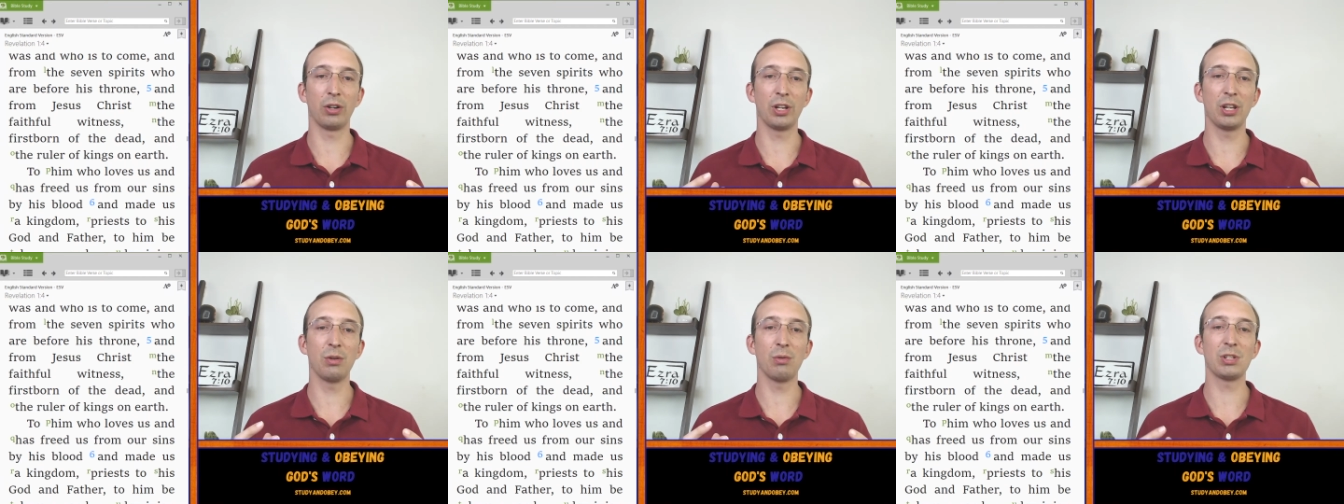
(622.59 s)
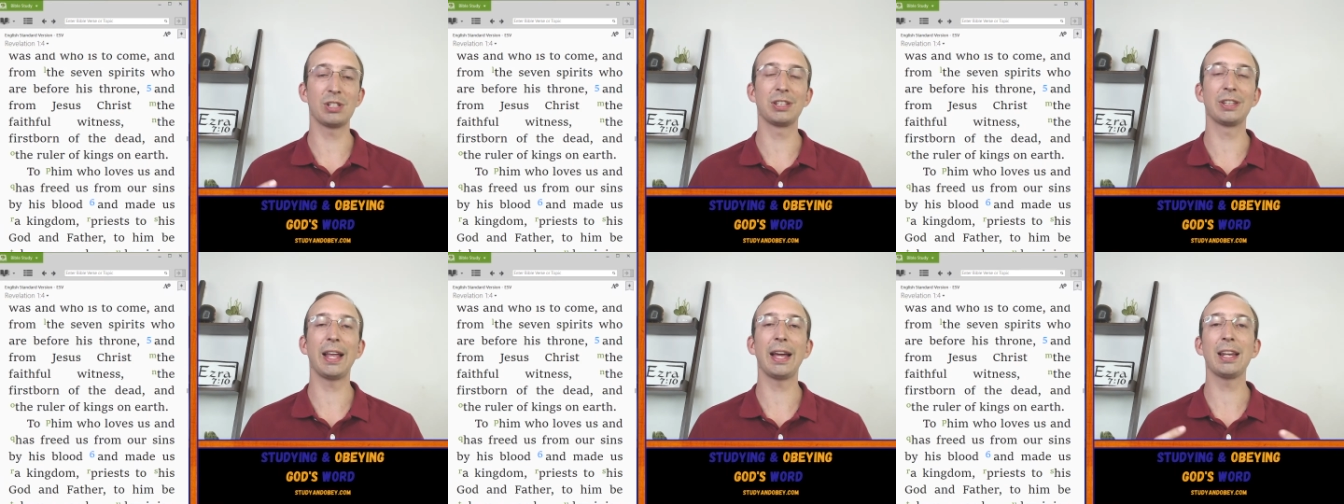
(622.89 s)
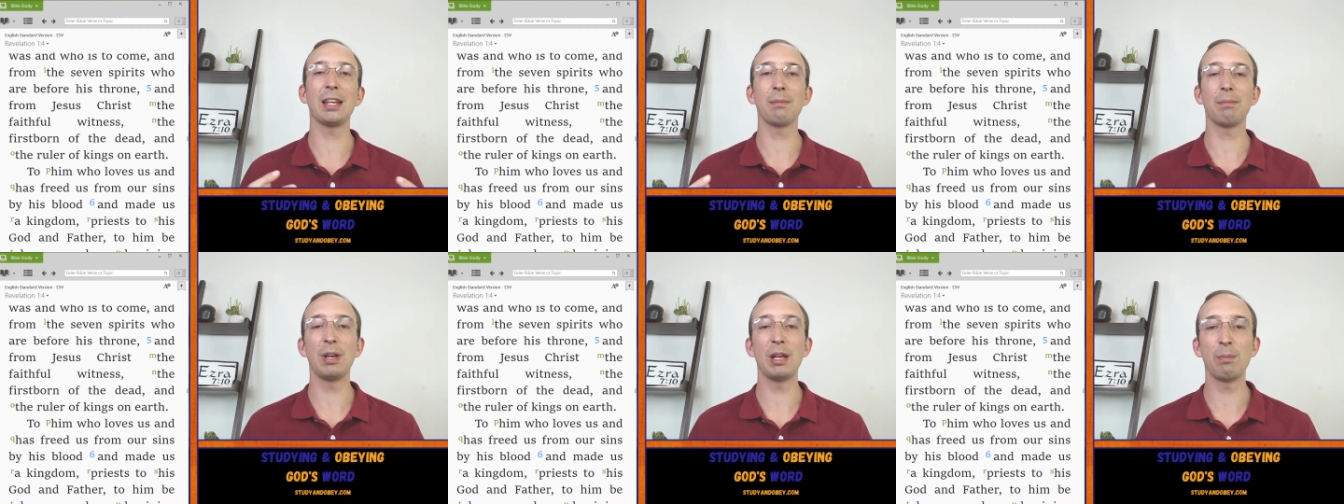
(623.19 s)
He was
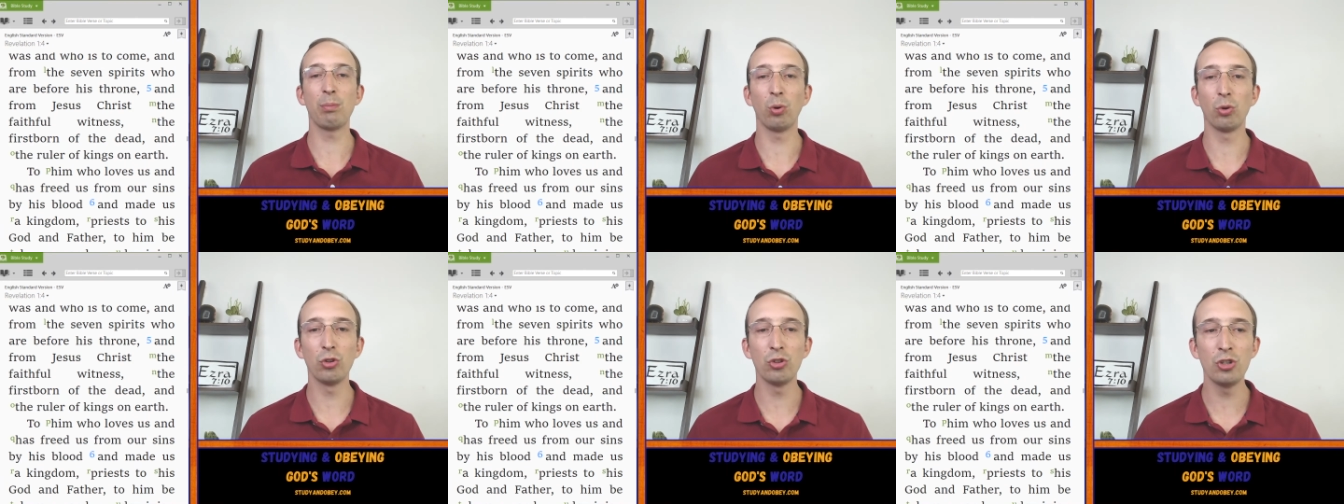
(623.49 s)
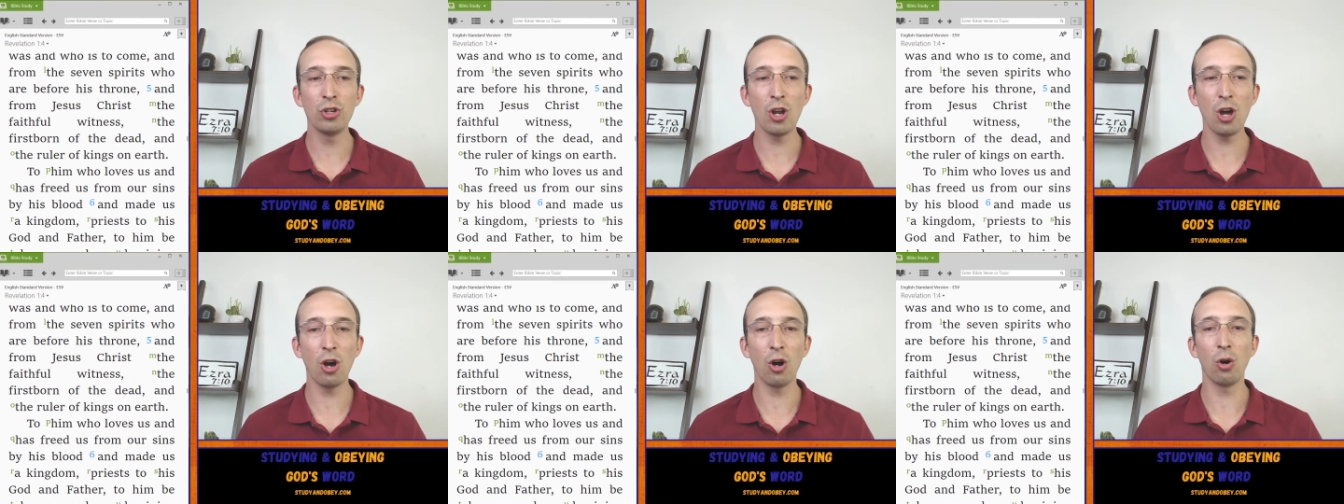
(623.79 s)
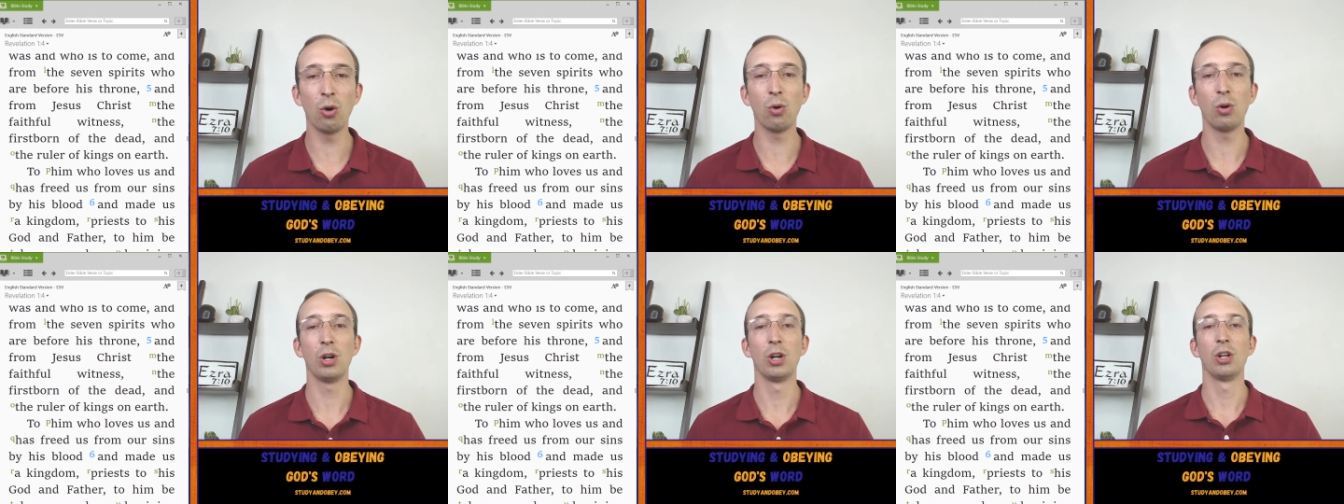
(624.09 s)
letting people
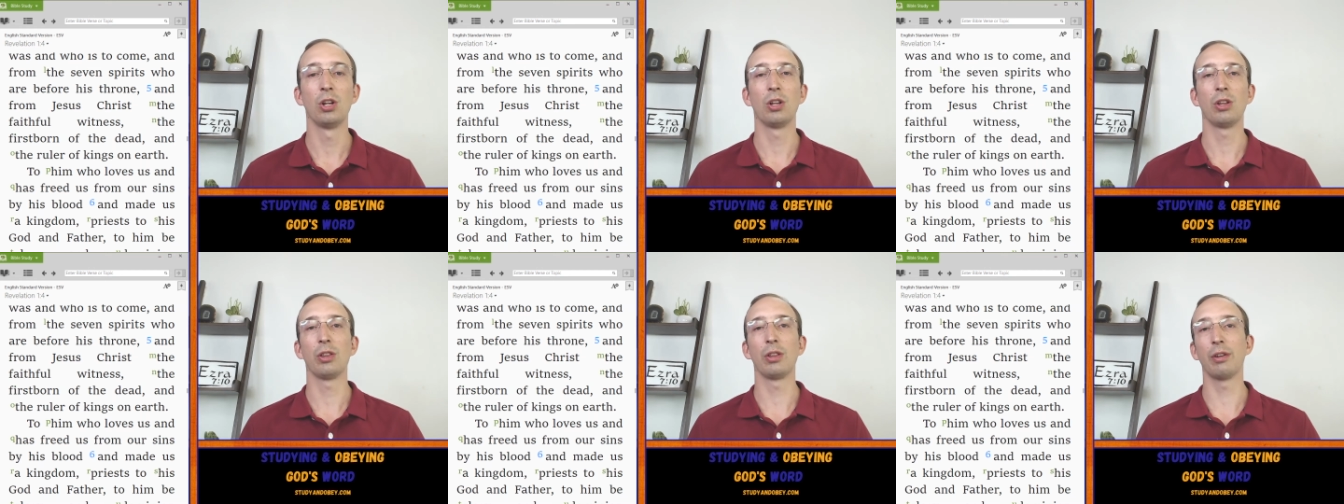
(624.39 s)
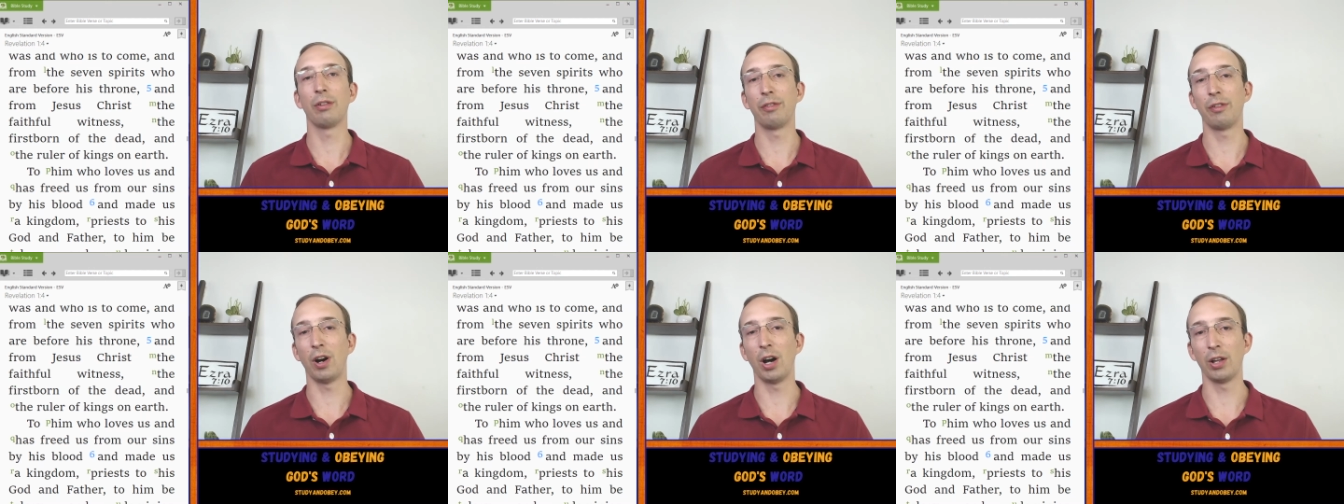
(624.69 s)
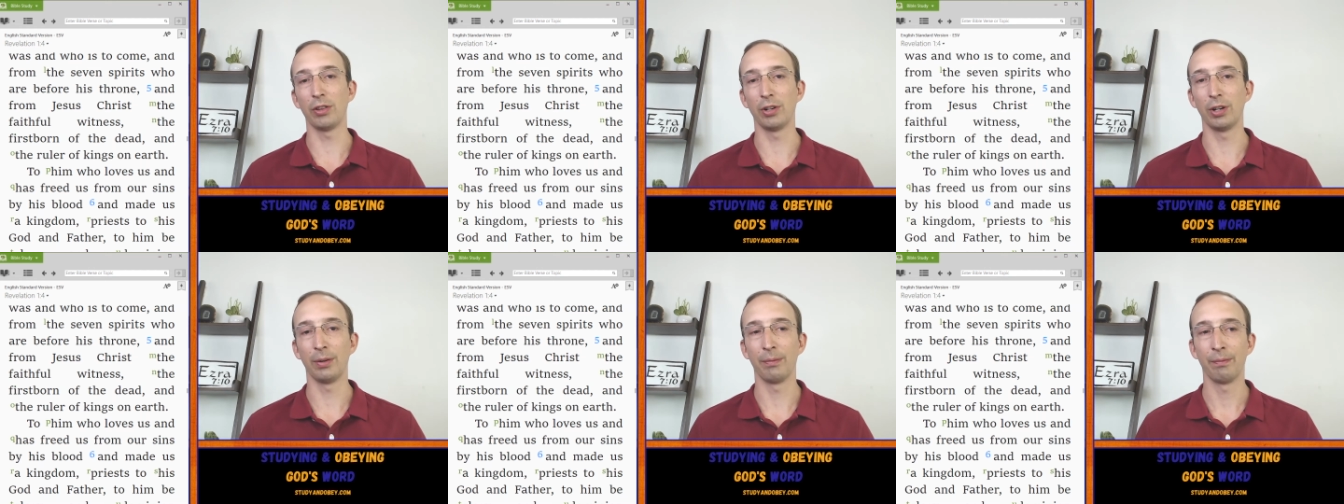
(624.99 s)
know the
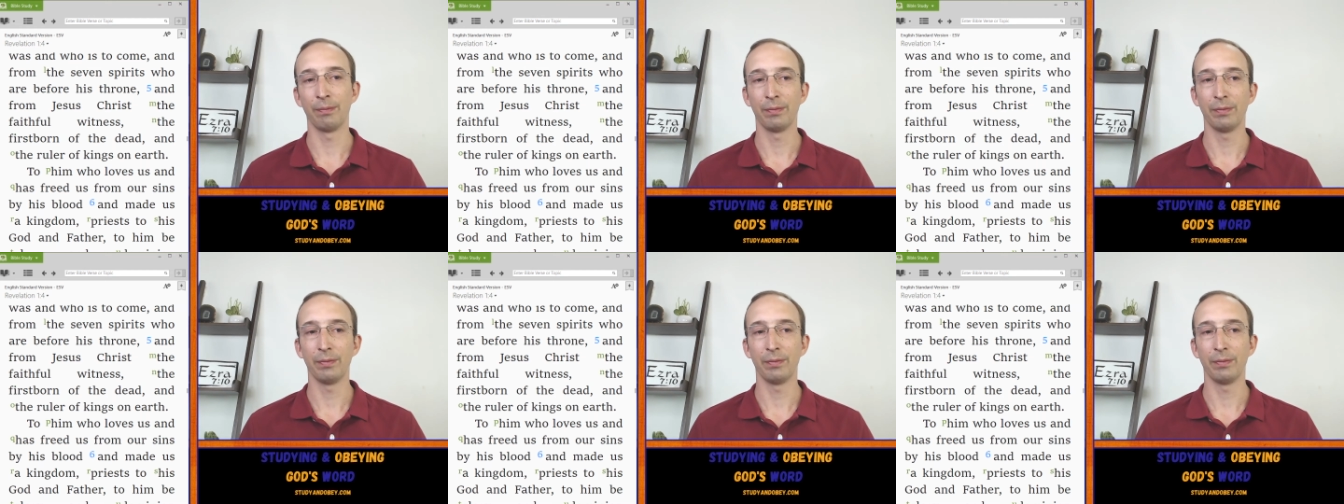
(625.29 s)
Father.